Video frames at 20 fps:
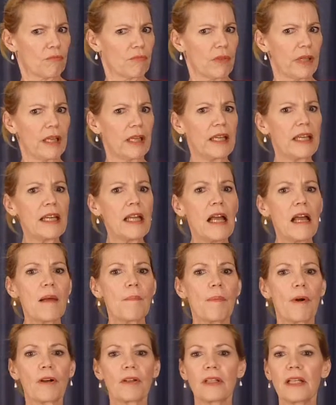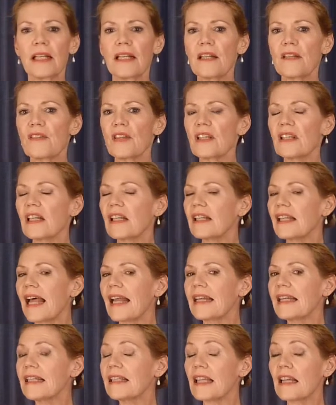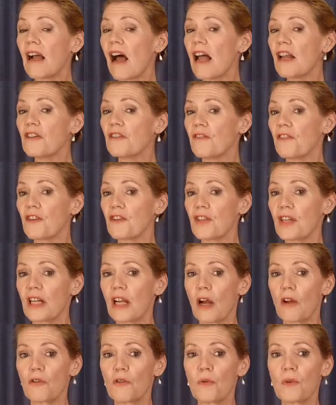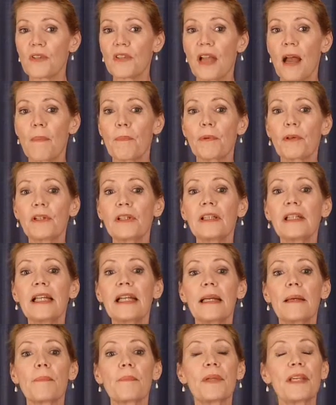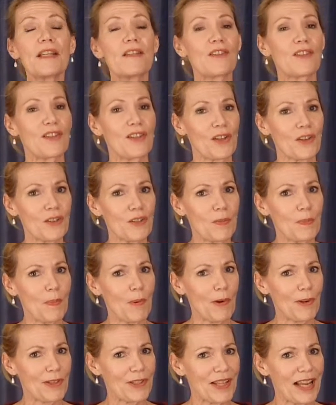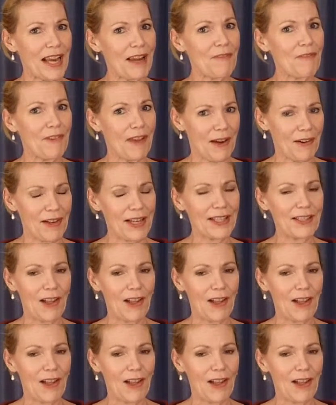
Really? Bartlett isn't letting the controversy go to his upper lip. He still sports a very